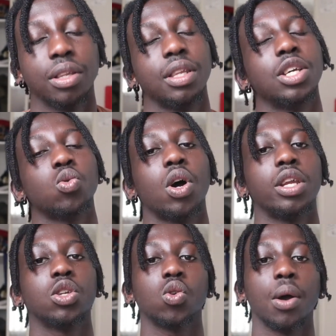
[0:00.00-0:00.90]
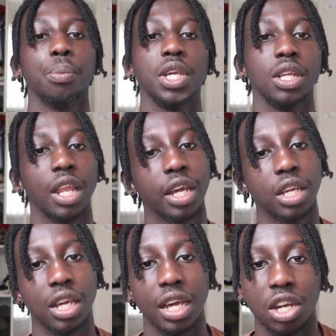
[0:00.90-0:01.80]
That's why I mean, like,
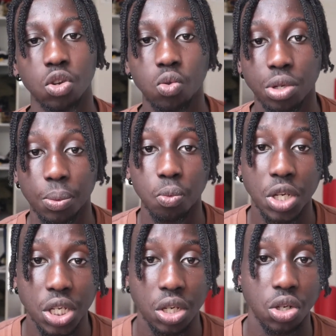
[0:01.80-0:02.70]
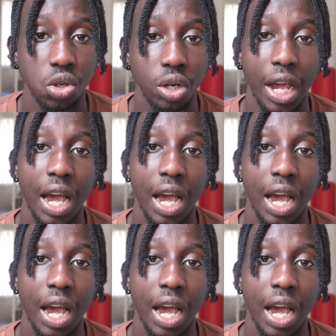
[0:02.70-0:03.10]
you gotta do some research on